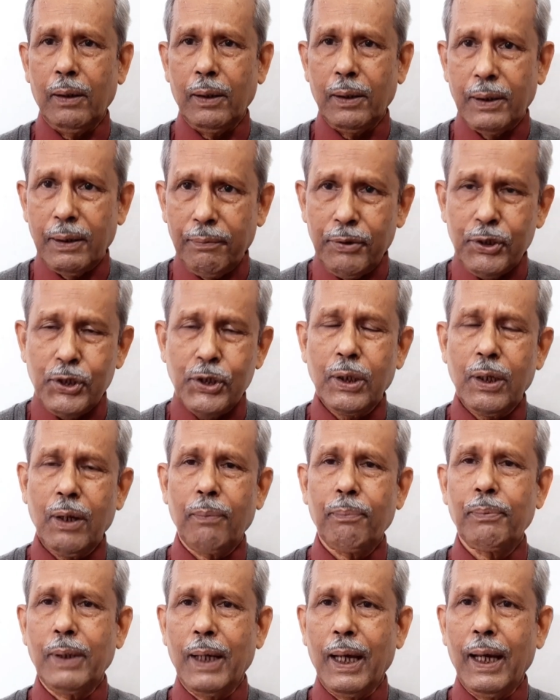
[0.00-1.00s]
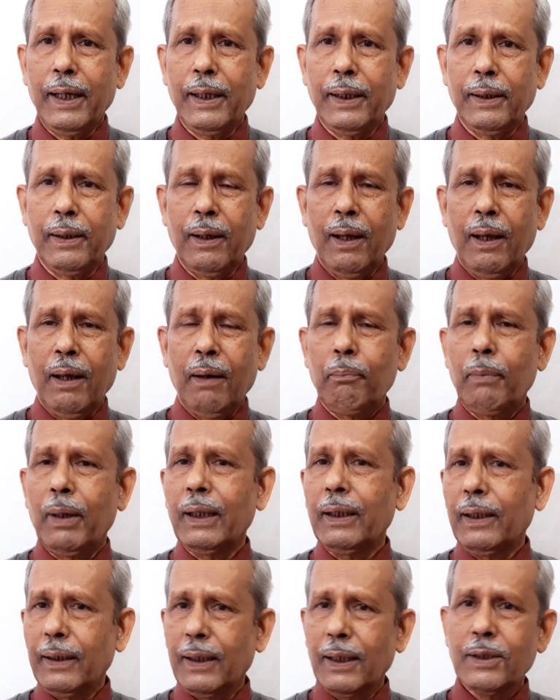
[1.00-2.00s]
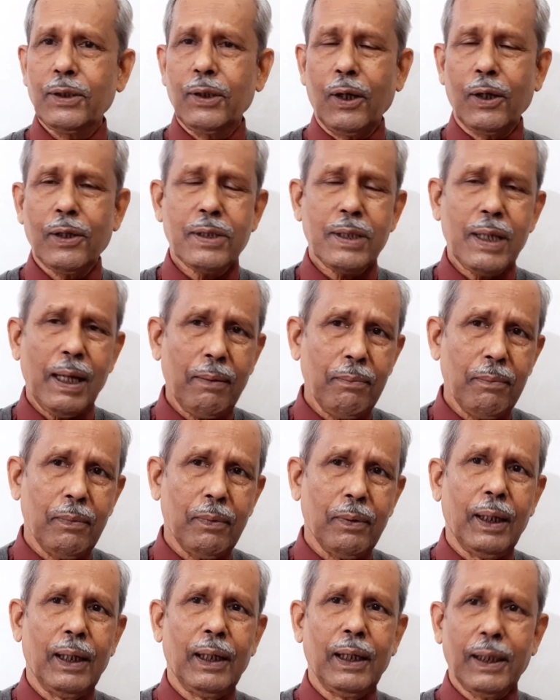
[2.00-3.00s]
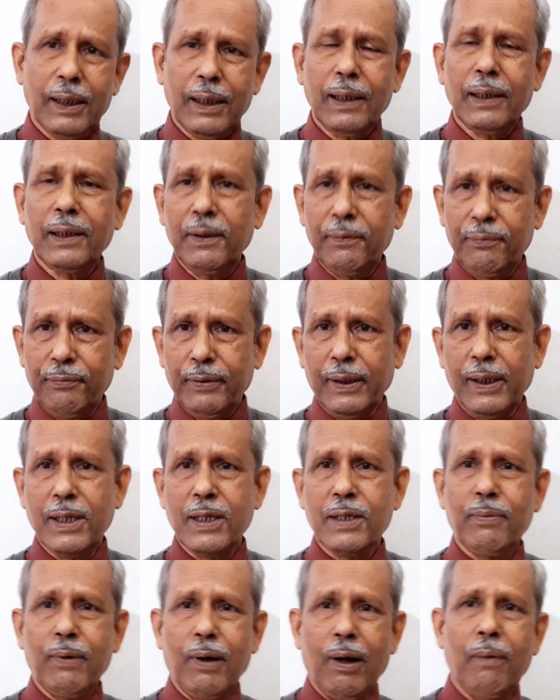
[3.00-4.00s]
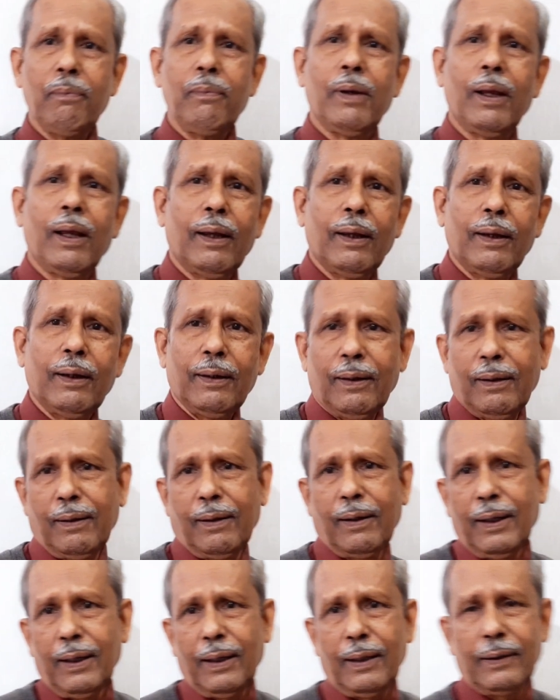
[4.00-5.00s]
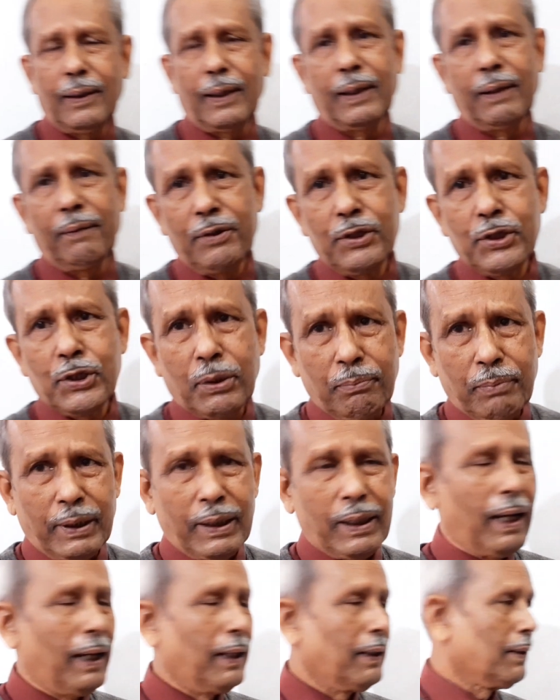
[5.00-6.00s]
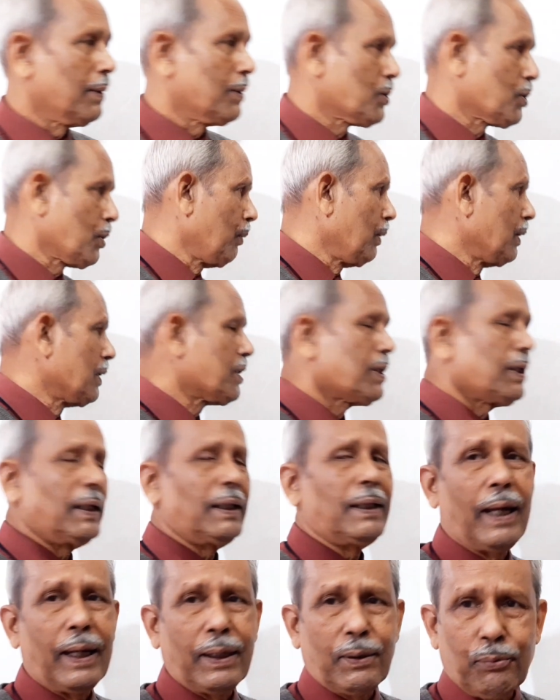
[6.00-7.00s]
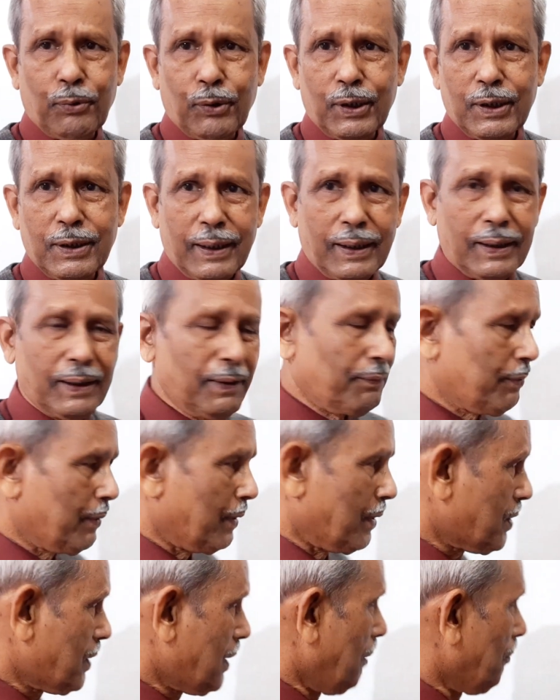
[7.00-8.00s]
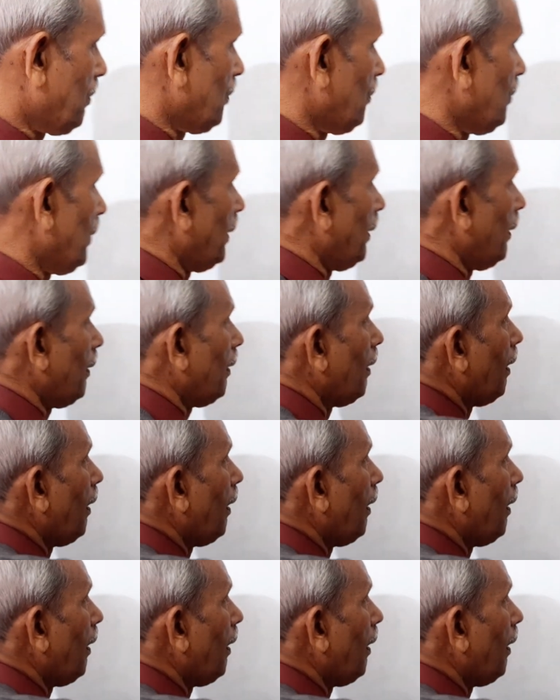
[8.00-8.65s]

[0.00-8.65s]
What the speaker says: division of 9, but it has got some little difference from the division by 9. So we'll see that what is the difference. Number 1,